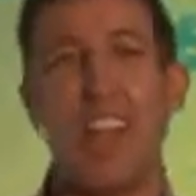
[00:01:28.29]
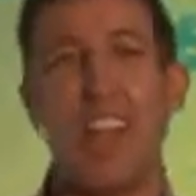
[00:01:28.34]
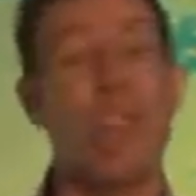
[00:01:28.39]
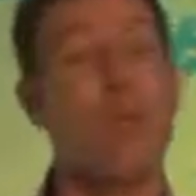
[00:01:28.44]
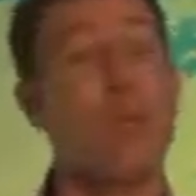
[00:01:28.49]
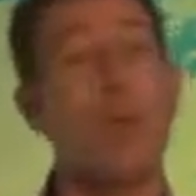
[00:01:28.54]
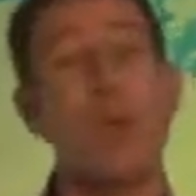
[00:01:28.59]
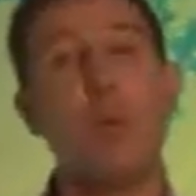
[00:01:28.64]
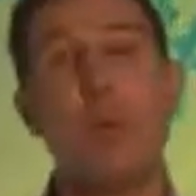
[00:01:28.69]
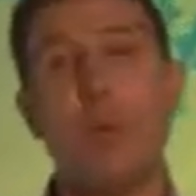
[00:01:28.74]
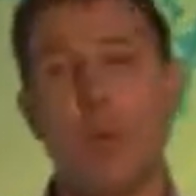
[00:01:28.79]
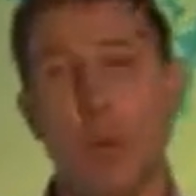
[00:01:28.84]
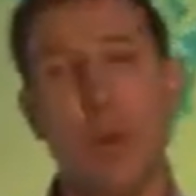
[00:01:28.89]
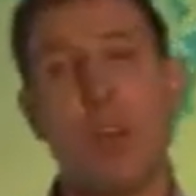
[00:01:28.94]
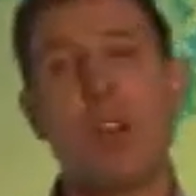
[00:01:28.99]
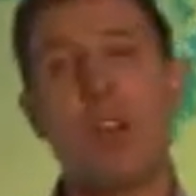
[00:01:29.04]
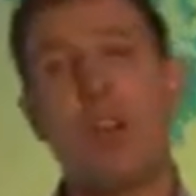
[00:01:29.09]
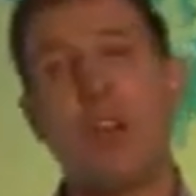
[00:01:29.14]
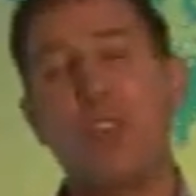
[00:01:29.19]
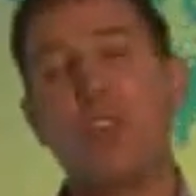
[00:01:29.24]
And when we
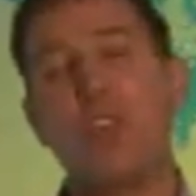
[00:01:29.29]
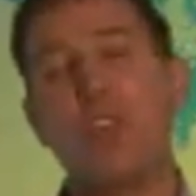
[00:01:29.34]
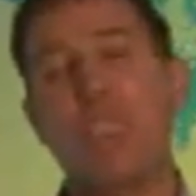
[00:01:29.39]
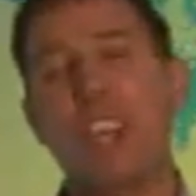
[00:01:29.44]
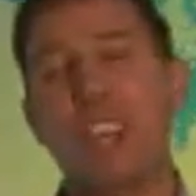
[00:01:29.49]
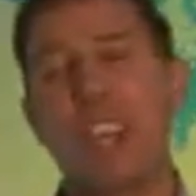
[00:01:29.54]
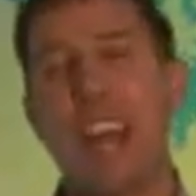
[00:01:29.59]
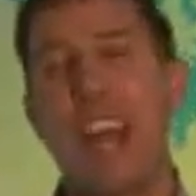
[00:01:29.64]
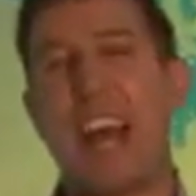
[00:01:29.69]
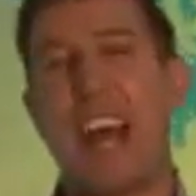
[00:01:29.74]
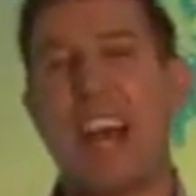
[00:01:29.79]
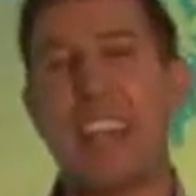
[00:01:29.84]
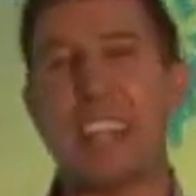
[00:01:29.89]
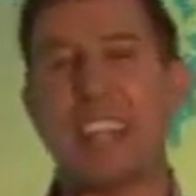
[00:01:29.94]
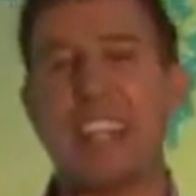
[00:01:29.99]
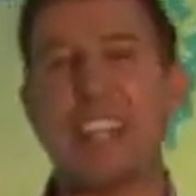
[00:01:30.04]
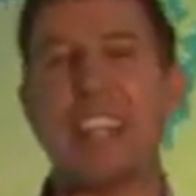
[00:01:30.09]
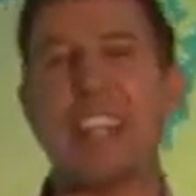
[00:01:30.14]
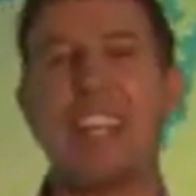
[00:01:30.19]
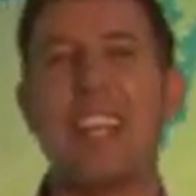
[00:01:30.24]
put our foot on the
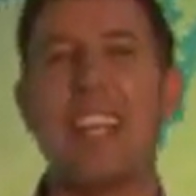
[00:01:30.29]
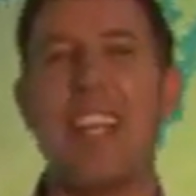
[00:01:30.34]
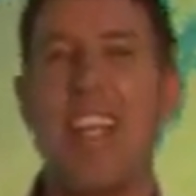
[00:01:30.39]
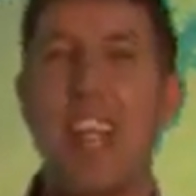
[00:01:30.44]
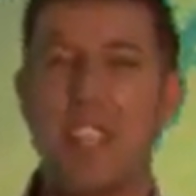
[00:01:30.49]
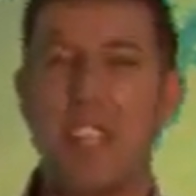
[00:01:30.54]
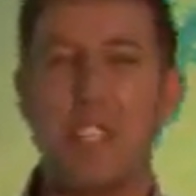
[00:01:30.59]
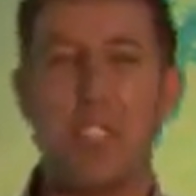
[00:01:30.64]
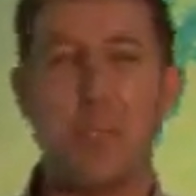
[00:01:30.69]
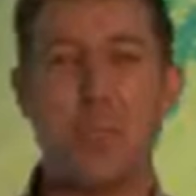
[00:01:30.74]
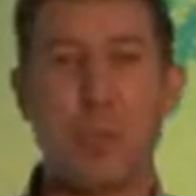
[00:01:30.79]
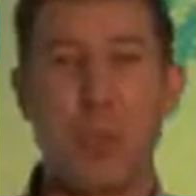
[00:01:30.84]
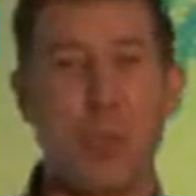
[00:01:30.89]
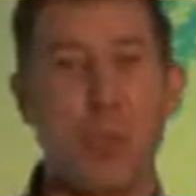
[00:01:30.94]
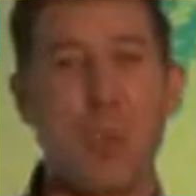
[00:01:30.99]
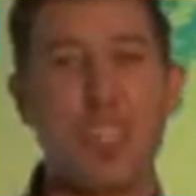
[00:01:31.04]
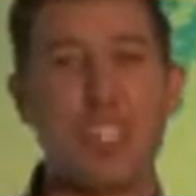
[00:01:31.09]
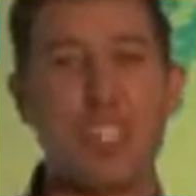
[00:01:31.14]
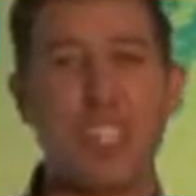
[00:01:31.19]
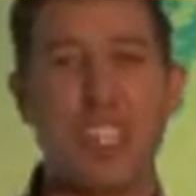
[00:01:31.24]
gas, the engine
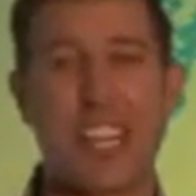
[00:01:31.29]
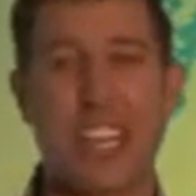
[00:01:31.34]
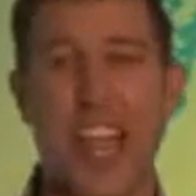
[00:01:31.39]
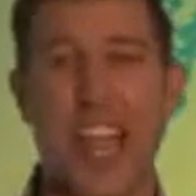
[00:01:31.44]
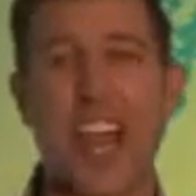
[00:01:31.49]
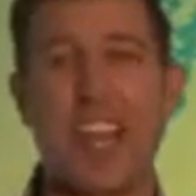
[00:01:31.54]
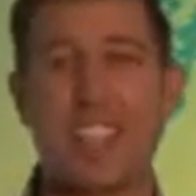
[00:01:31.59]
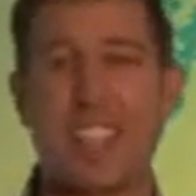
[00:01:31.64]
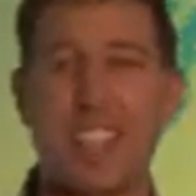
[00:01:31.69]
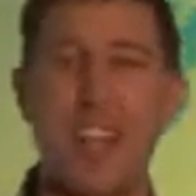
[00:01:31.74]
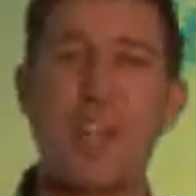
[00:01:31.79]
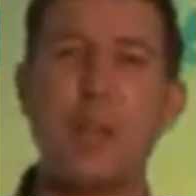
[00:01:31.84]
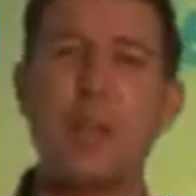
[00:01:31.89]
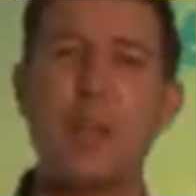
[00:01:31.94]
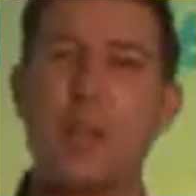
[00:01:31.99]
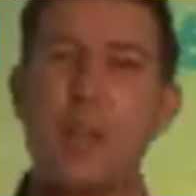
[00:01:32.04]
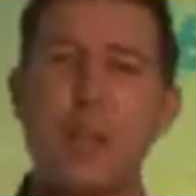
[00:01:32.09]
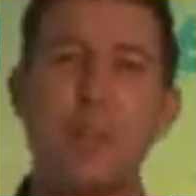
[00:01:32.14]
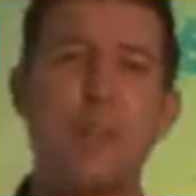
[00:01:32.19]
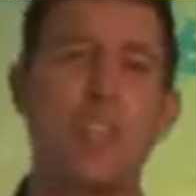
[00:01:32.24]
burns the gas
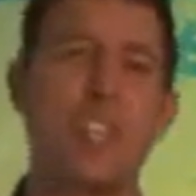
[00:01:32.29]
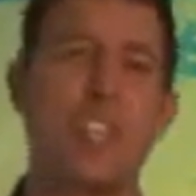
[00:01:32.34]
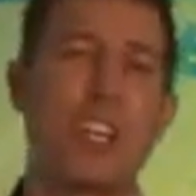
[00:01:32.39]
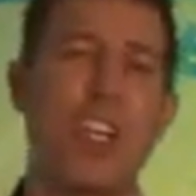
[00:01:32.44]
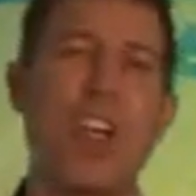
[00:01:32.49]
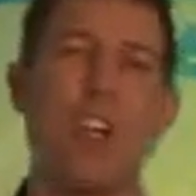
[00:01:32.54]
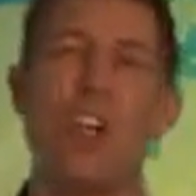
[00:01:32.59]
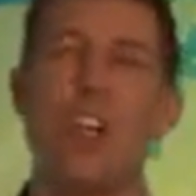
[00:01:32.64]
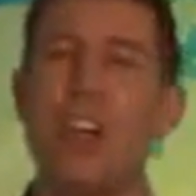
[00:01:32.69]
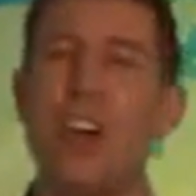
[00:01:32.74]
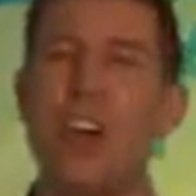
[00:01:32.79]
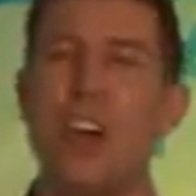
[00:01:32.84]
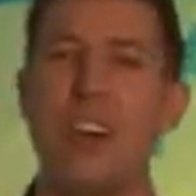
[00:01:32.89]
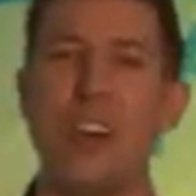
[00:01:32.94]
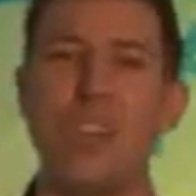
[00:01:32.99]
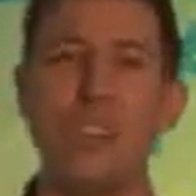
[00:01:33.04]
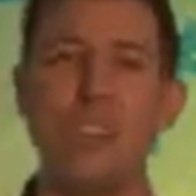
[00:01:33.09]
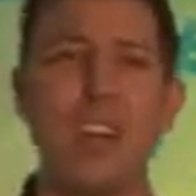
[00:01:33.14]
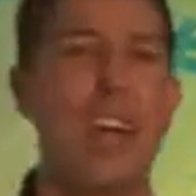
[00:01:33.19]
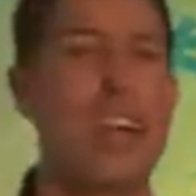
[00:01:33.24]
and moves the car
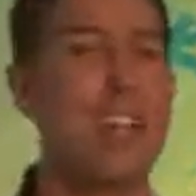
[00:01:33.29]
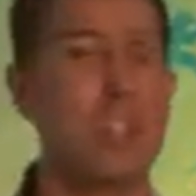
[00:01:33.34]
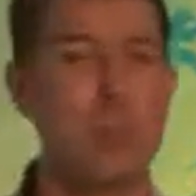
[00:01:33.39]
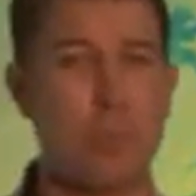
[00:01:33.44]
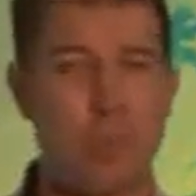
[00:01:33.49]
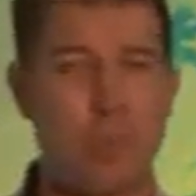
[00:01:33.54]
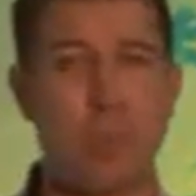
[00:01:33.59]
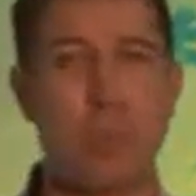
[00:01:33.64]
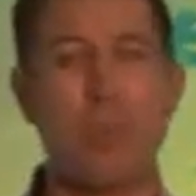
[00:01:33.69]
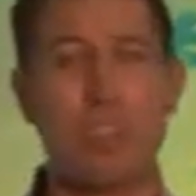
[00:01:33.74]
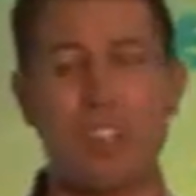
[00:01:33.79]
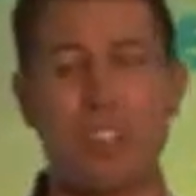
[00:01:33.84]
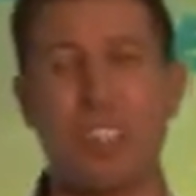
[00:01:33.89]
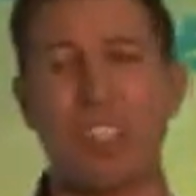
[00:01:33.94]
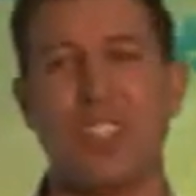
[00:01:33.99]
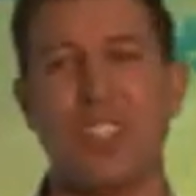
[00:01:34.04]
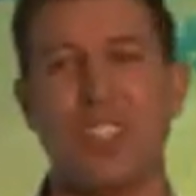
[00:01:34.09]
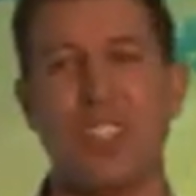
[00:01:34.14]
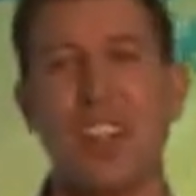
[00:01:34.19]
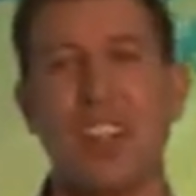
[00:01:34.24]
along. That's
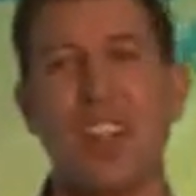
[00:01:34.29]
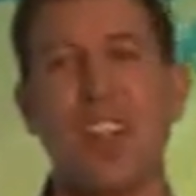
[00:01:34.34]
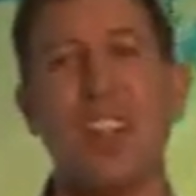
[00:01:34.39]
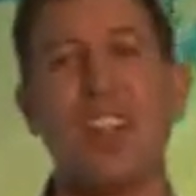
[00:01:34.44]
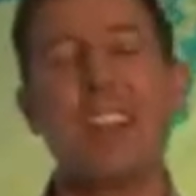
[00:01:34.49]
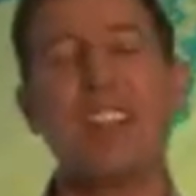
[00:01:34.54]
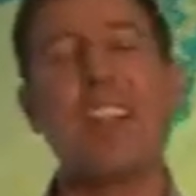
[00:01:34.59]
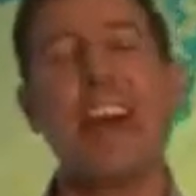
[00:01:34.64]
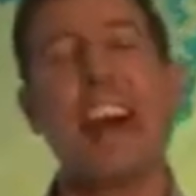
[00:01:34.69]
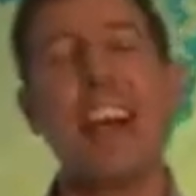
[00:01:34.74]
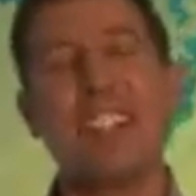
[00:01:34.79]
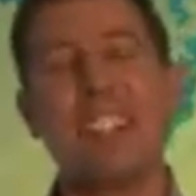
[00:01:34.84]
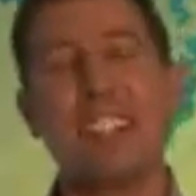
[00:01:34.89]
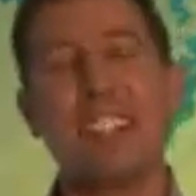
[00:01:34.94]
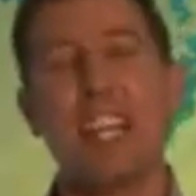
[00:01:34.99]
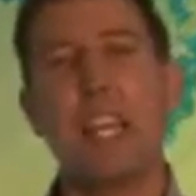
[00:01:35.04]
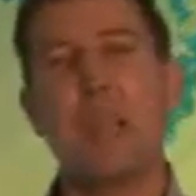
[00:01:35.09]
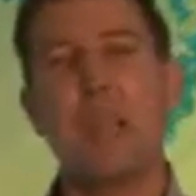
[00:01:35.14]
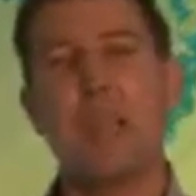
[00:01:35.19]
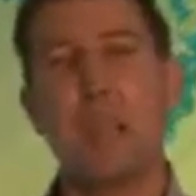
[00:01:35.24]
propulsion. That
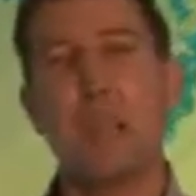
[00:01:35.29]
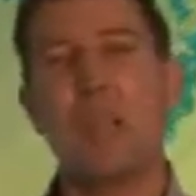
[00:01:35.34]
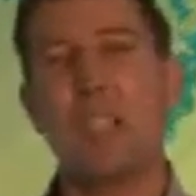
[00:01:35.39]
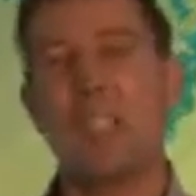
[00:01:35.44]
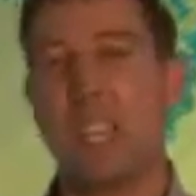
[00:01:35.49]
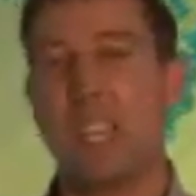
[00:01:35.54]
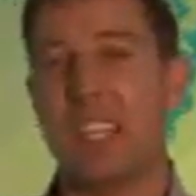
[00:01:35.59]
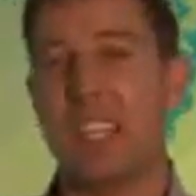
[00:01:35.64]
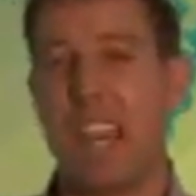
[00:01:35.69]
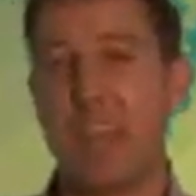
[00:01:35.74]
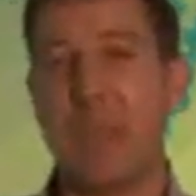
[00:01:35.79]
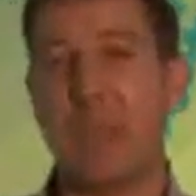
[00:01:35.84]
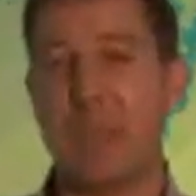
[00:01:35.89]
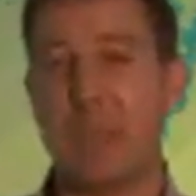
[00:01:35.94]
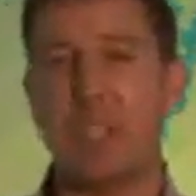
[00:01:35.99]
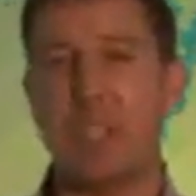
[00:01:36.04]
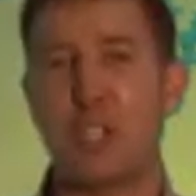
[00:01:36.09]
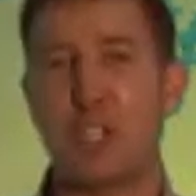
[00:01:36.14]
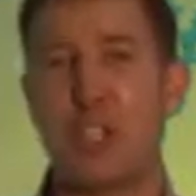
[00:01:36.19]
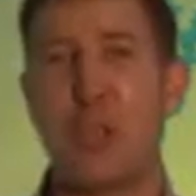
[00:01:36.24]
same process
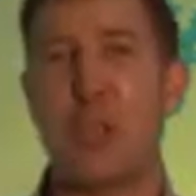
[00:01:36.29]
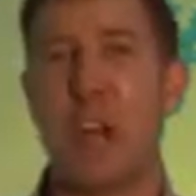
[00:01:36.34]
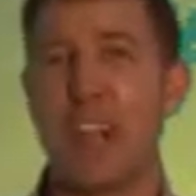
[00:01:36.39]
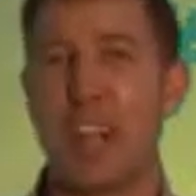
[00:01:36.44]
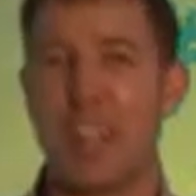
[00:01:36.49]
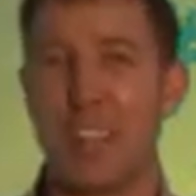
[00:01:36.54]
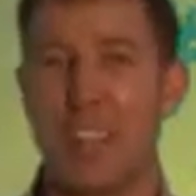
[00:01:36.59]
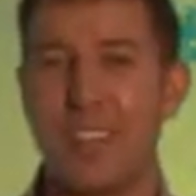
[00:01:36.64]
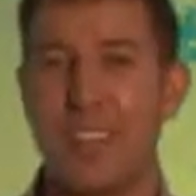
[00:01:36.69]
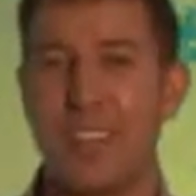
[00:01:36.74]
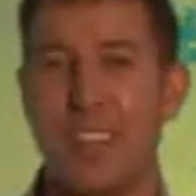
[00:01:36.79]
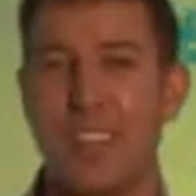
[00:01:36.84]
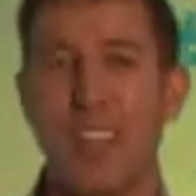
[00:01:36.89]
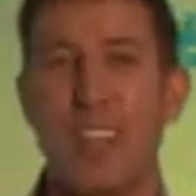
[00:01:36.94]
happens in your body.